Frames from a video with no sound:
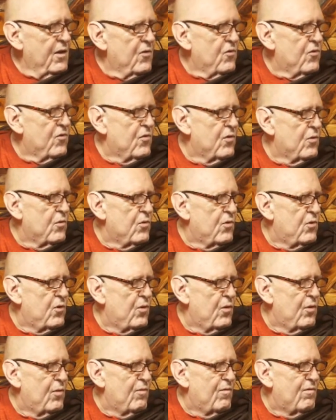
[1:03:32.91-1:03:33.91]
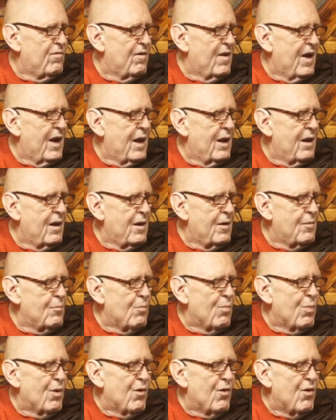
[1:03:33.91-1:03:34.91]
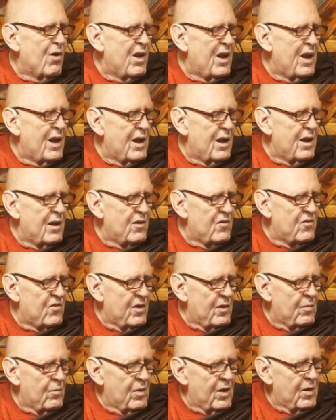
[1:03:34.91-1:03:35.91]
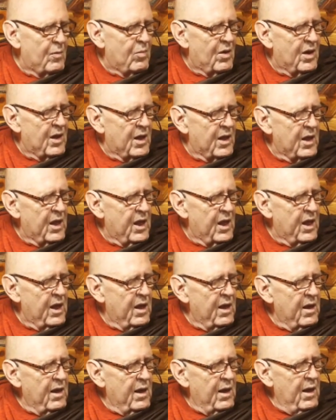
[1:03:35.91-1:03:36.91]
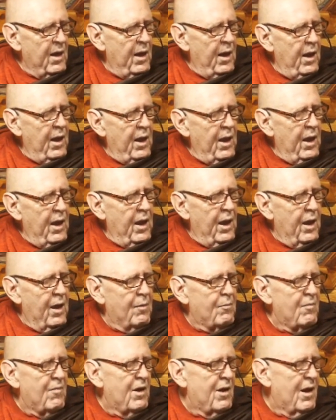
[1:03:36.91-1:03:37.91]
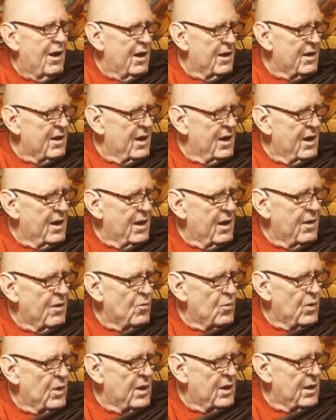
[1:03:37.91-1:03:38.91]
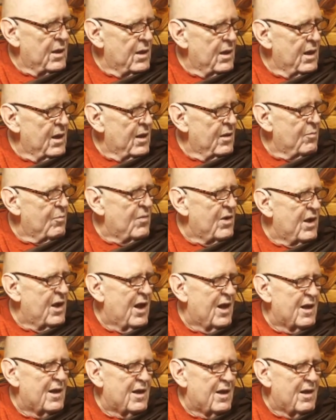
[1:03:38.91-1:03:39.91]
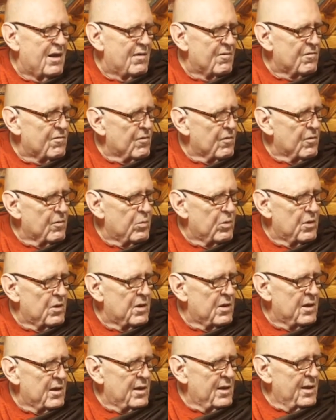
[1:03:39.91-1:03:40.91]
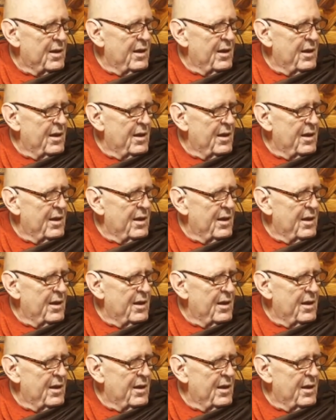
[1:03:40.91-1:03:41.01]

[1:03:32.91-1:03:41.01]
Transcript: So too violent burning is in my body. I'm not getting well. I'm not comfortable.